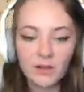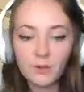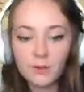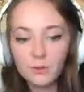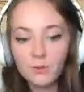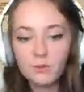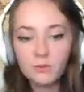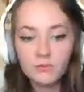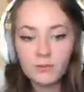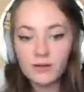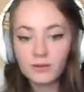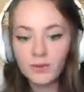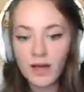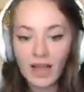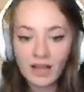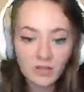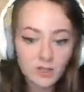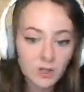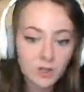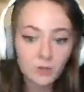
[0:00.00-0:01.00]
like,
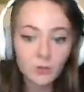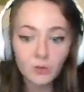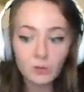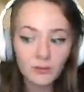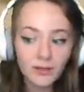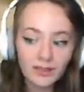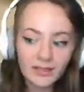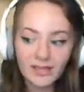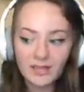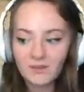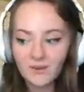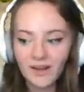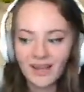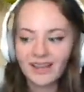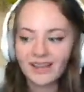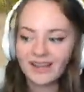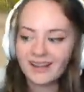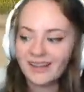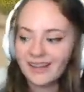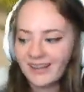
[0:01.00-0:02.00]
actual Milky
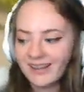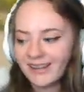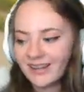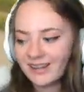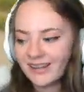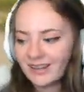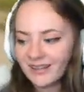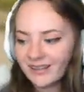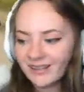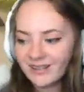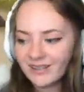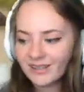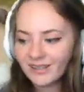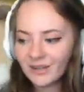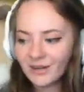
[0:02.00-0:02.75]
Way. You know?